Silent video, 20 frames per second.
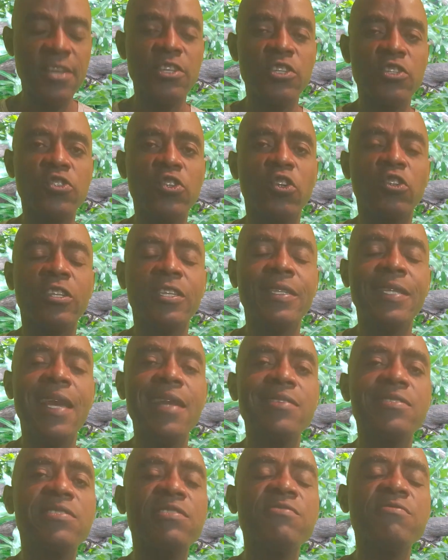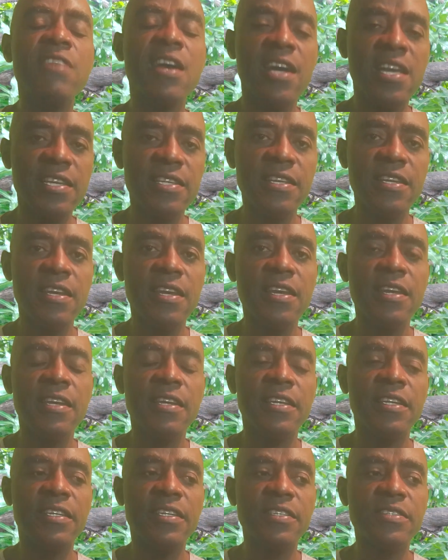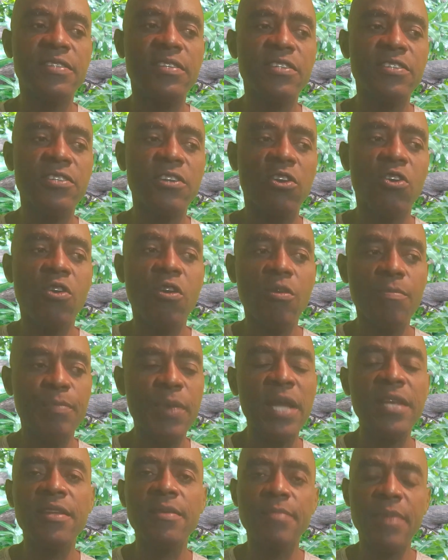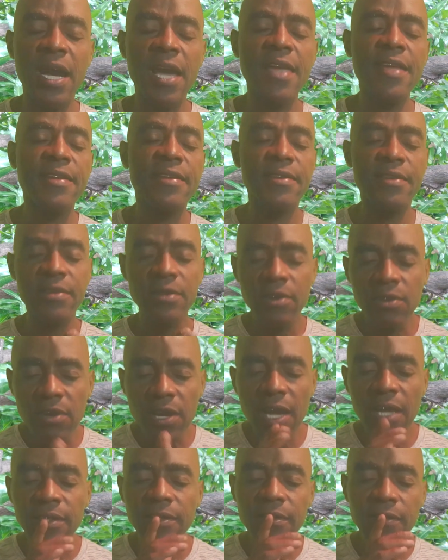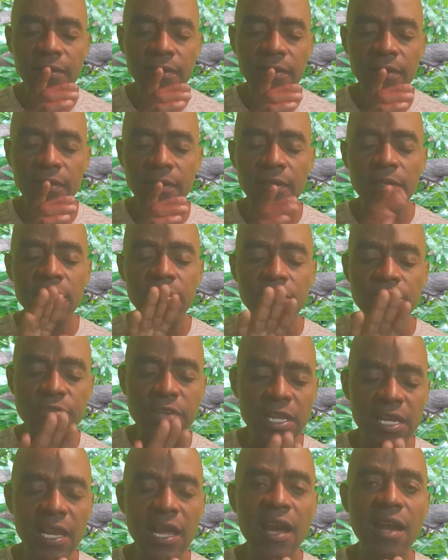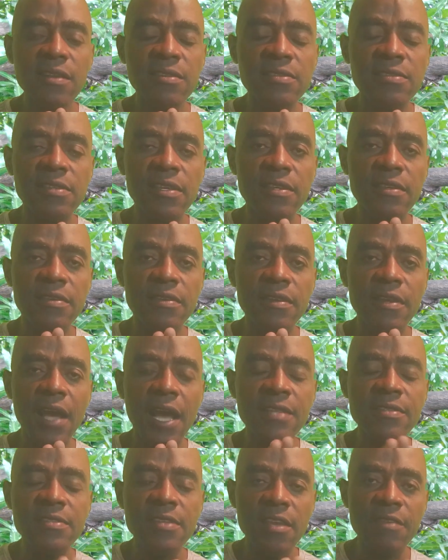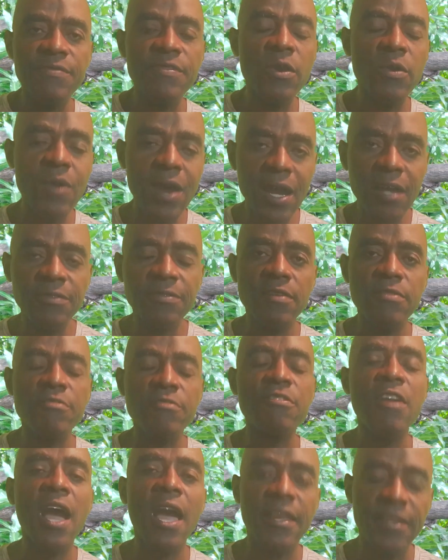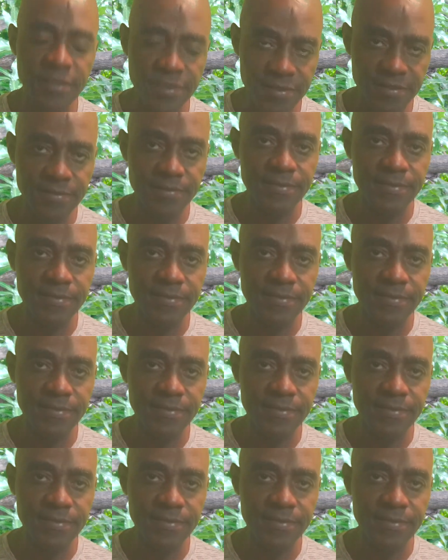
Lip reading: So test ride is you go up on the bike, you go and you relax and see if you want to ride.